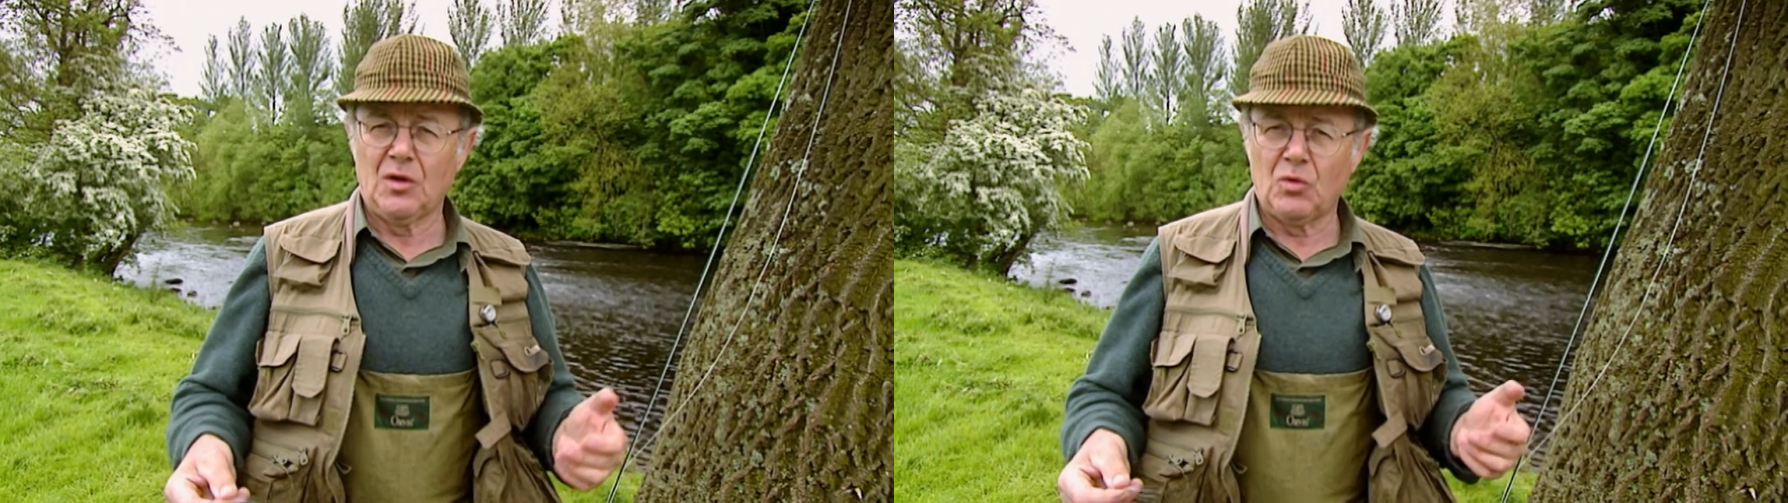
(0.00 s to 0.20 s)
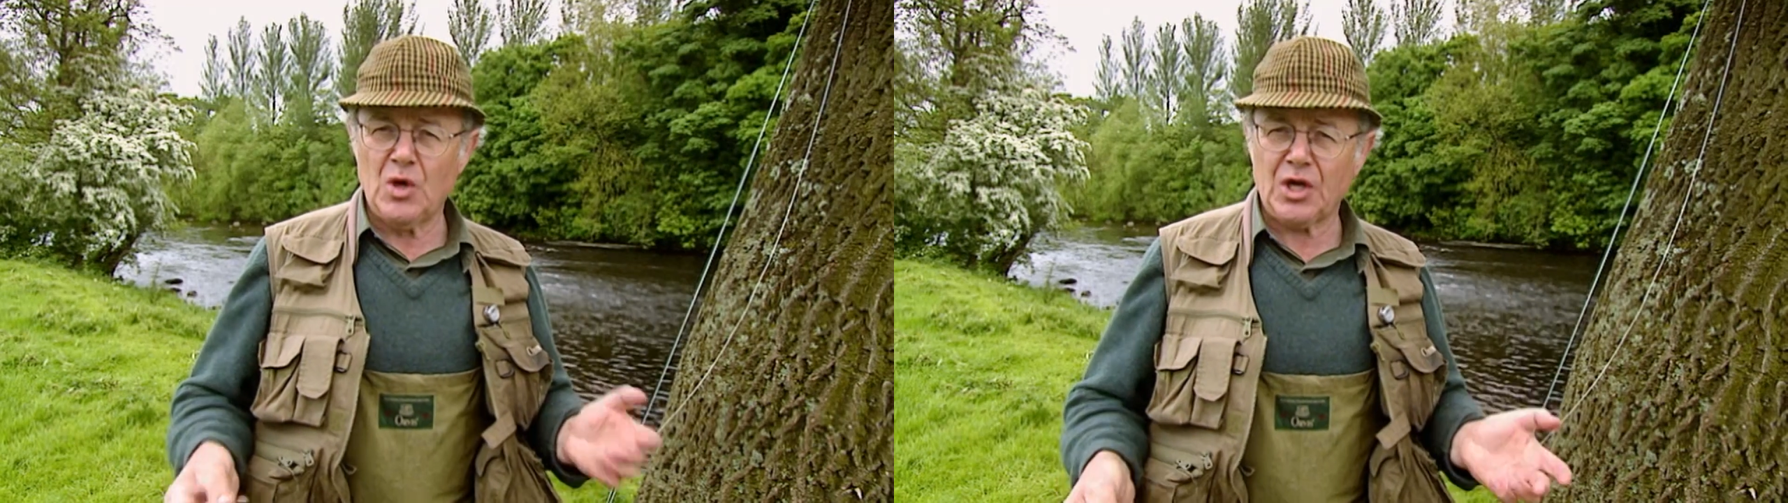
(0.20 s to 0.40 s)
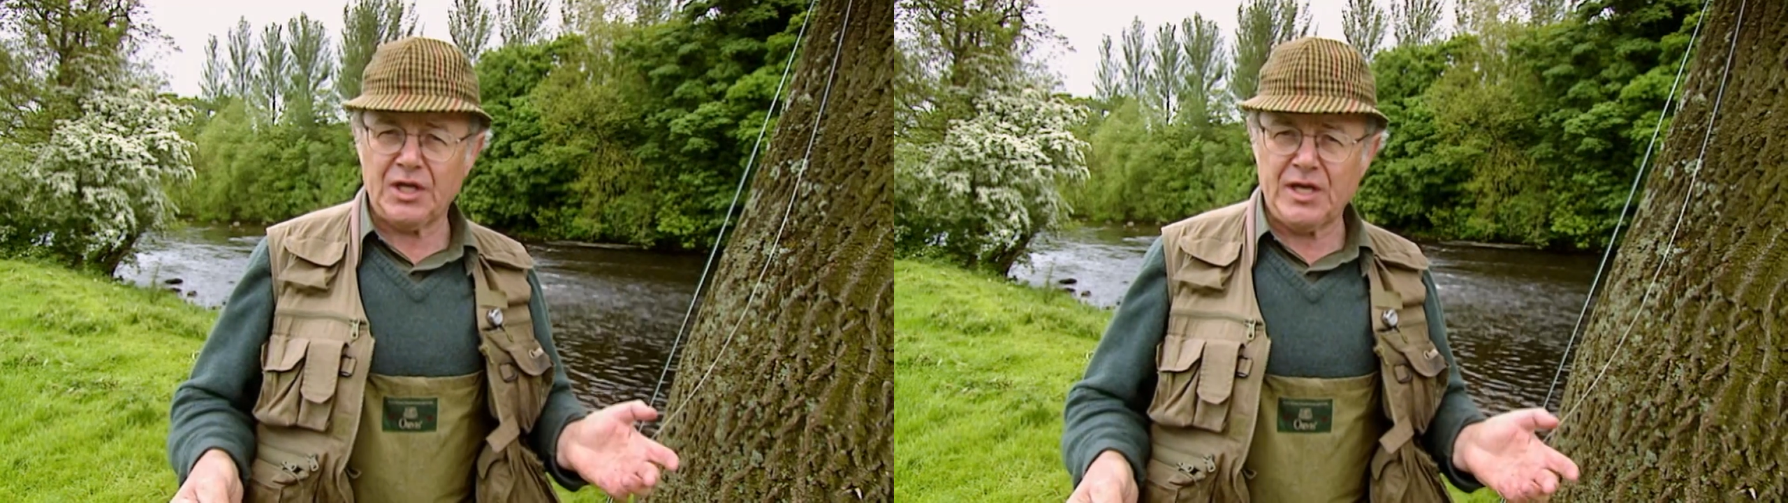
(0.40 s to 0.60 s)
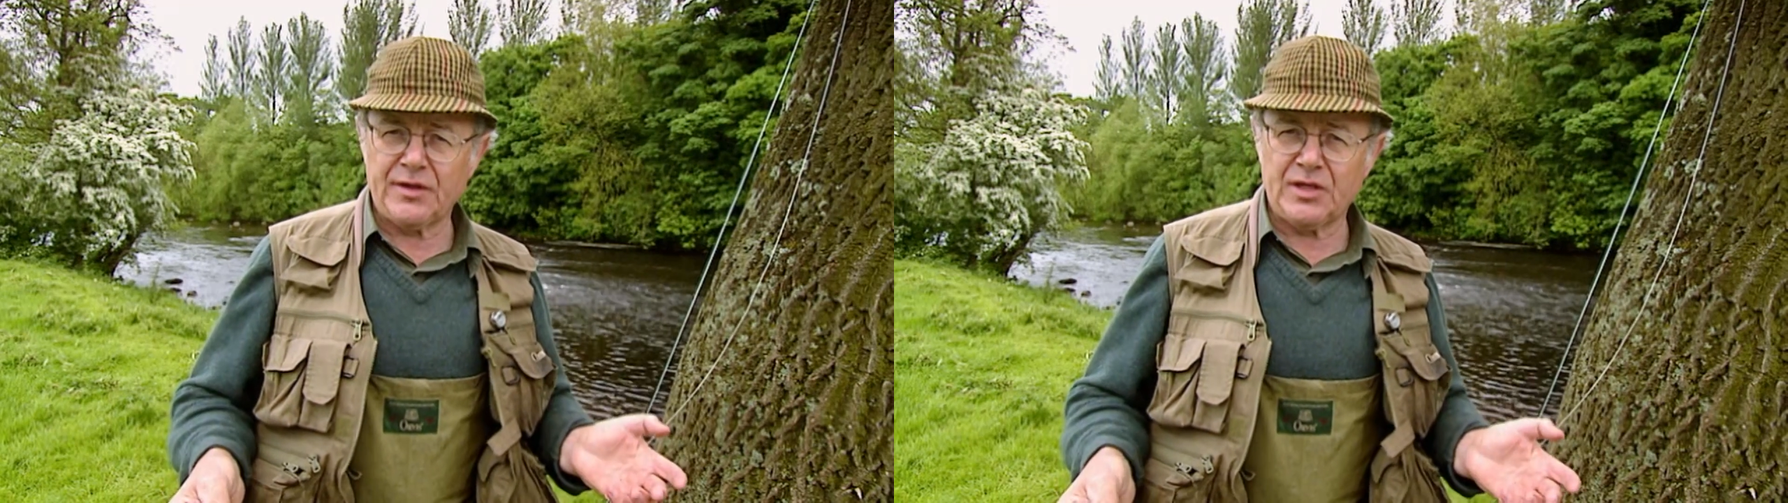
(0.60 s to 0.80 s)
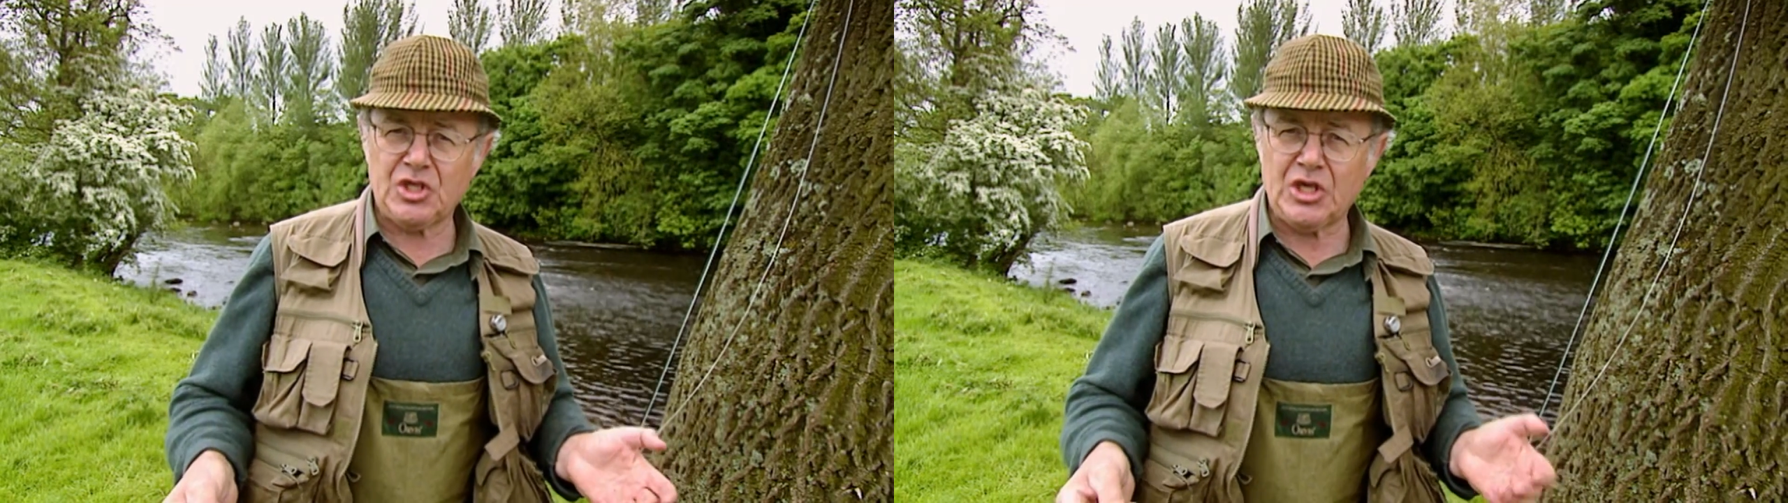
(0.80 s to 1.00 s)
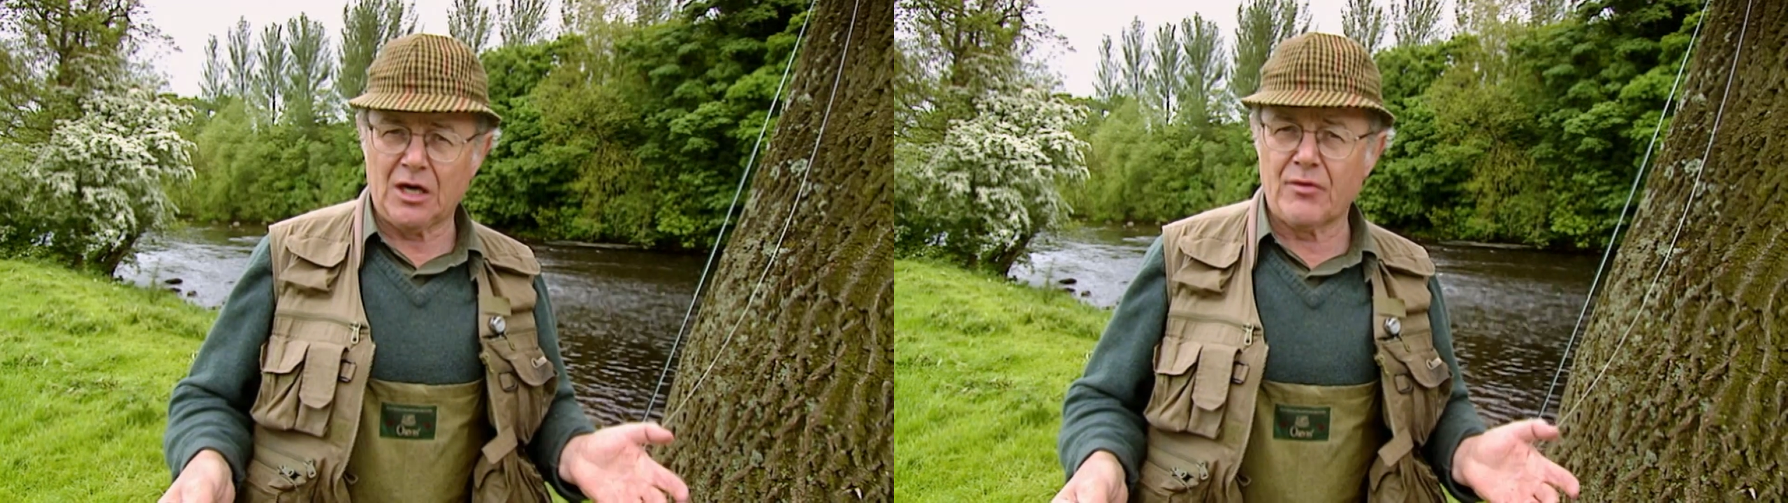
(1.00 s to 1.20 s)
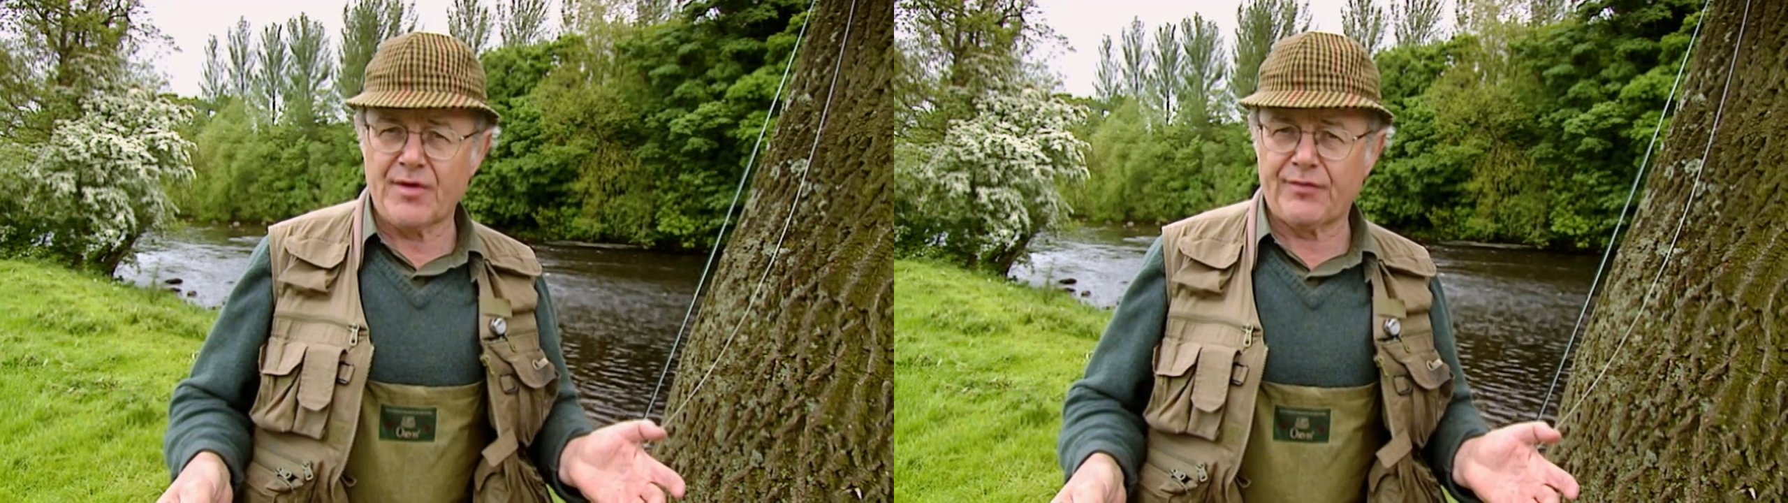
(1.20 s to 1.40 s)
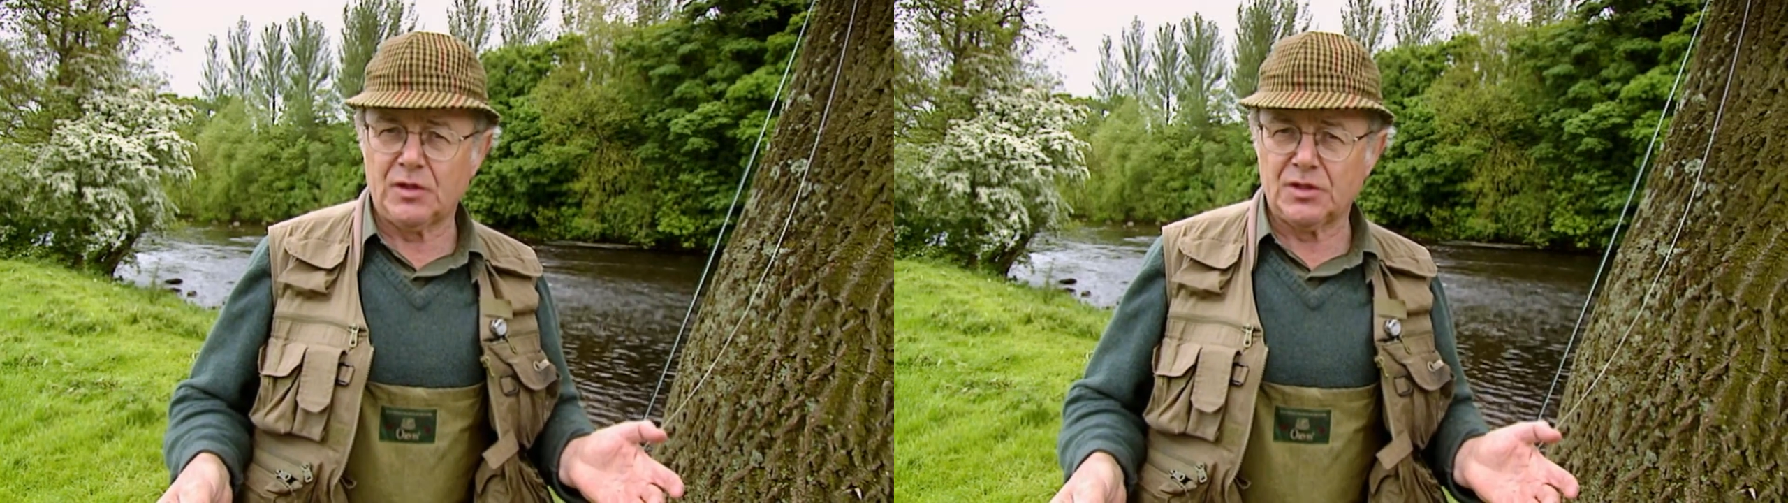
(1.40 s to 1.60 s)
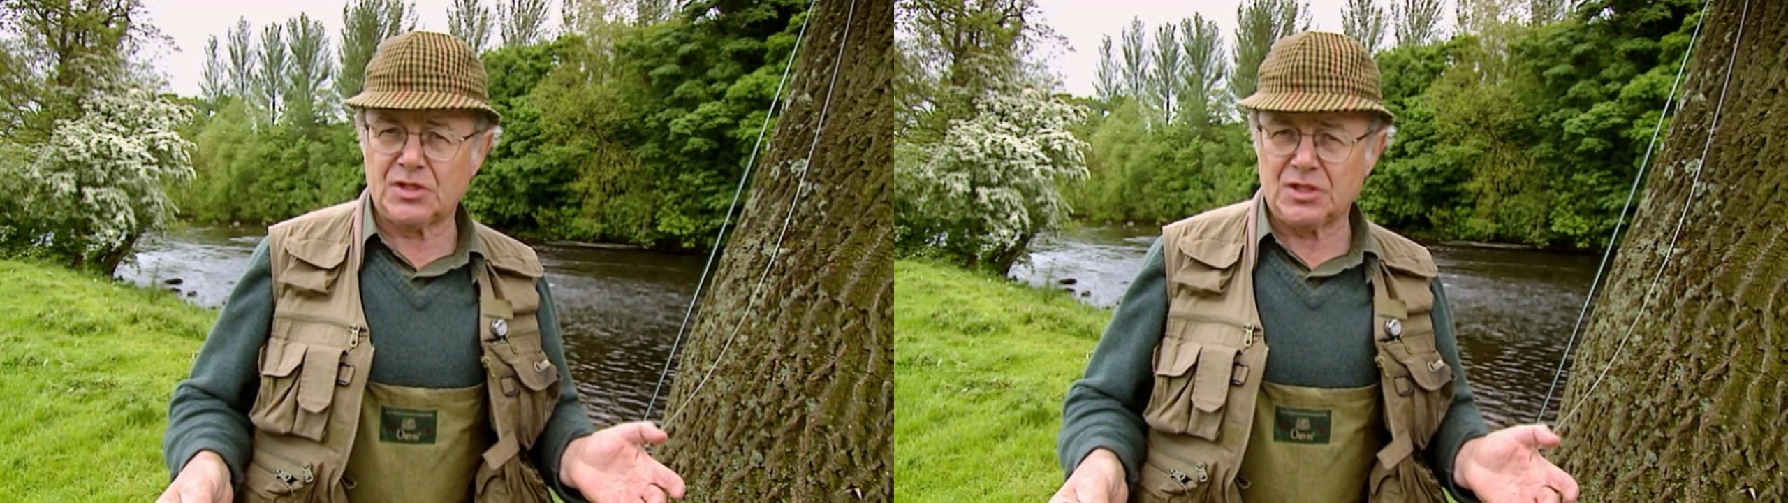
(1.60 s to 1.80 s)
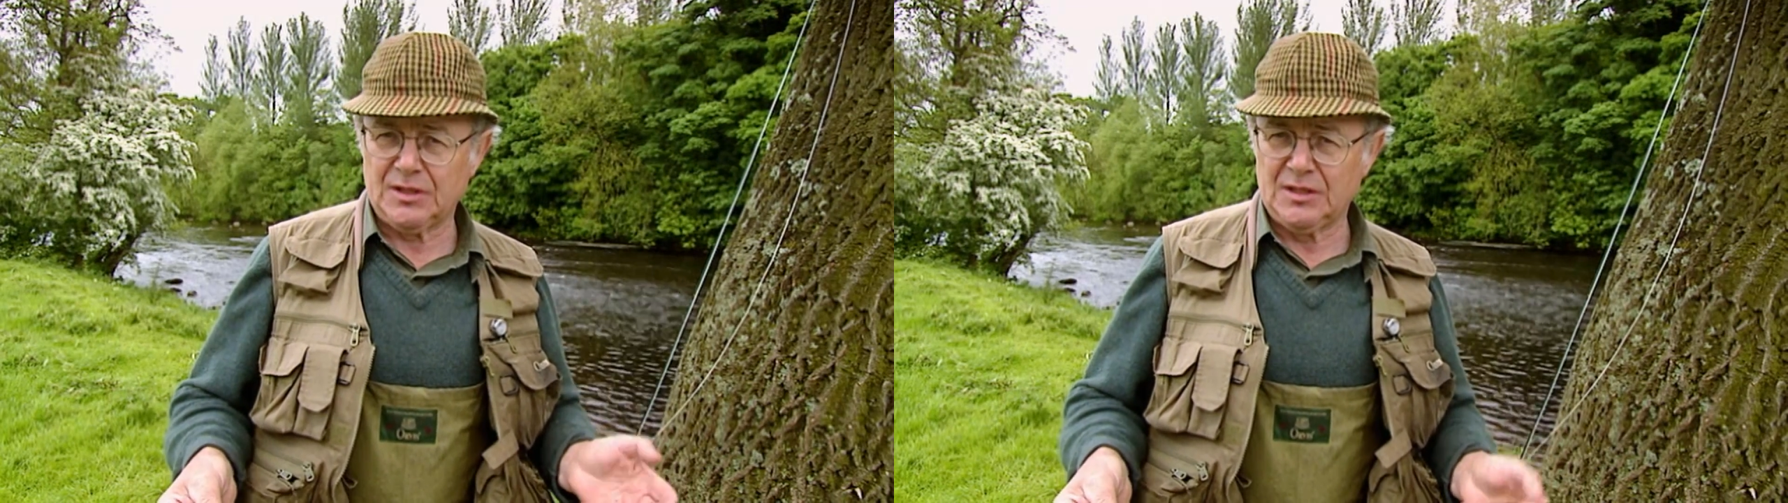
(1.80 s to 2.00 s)
working in the shallow
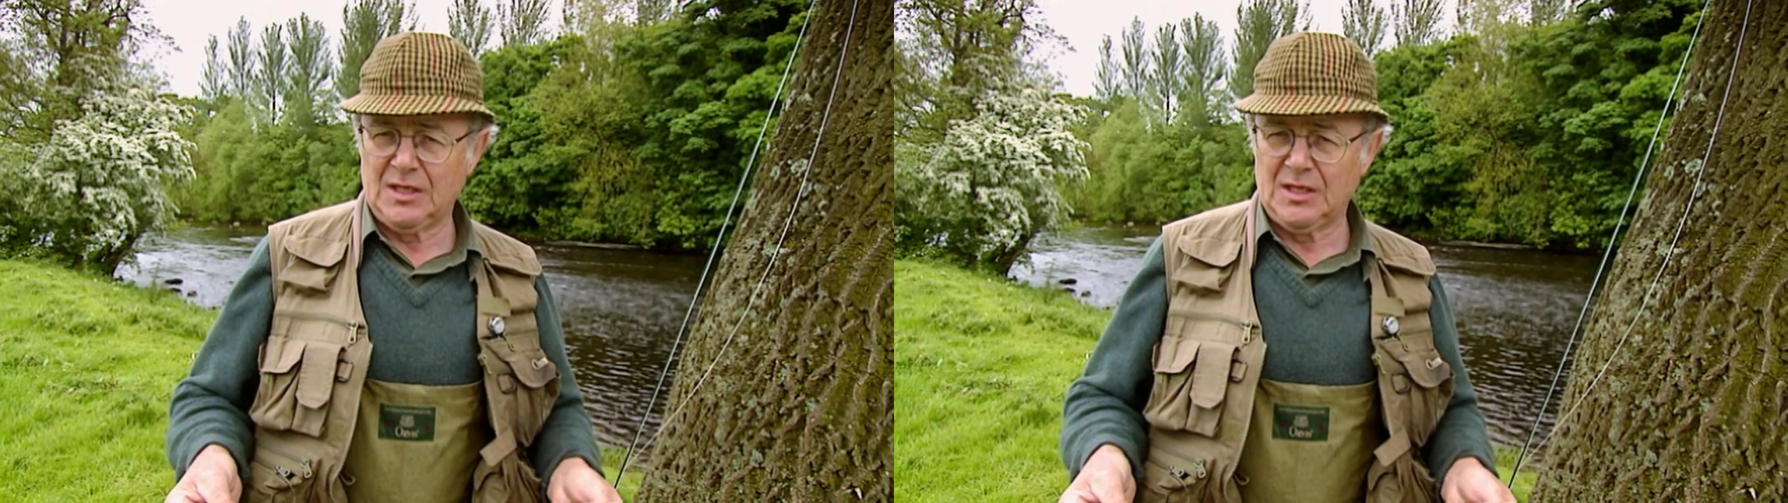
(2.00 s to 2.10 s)
riffles.